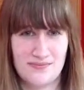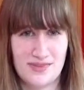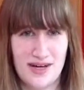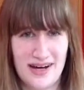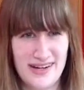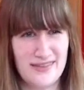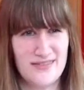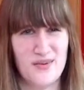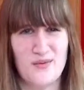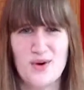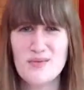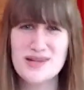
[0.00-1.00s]
kind of
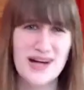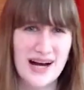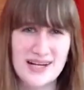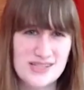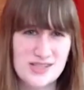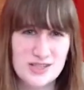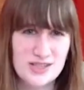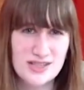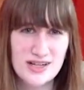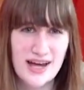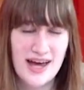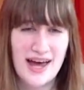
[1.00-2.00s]
a
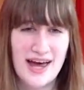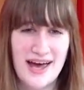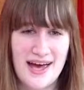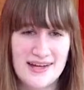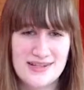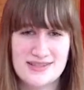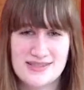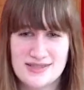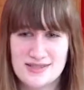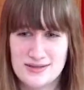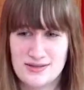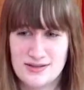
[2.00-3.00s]
womanizer, and
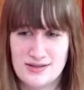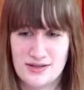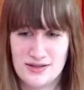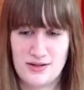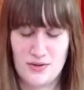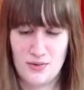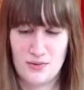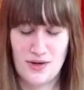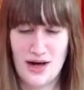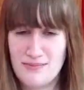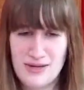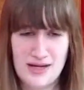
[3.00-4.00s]

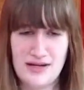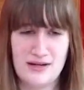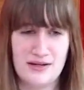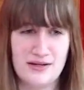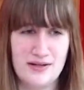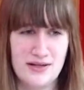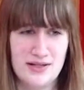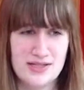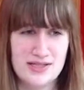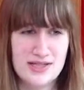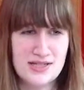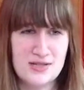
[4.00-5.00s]
I mean,
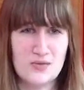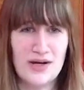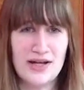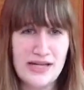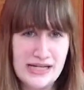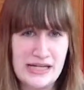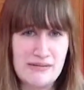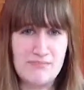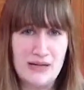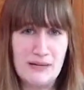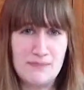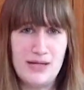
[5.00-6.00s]
since when can he
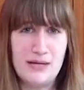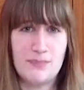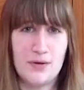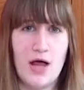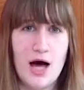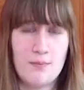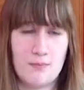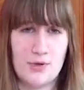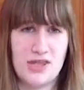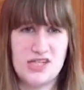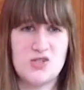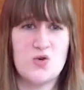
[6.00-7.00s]
beat people up
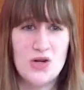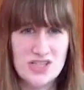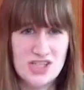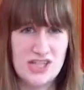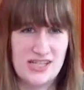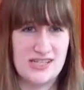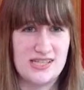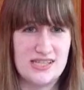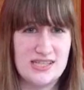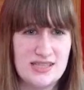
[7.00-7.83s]
with his crutches?